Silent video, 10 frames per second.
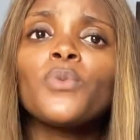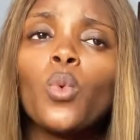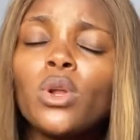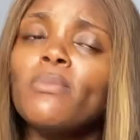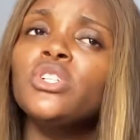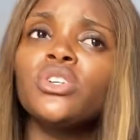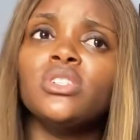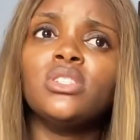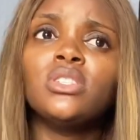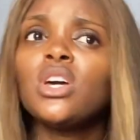what measure is
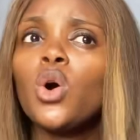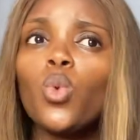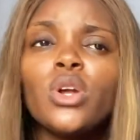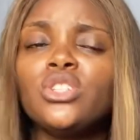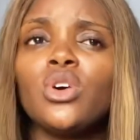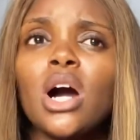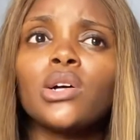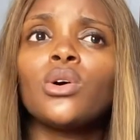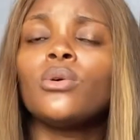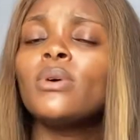it, what is your
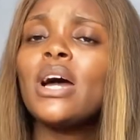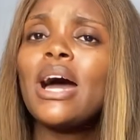outcome,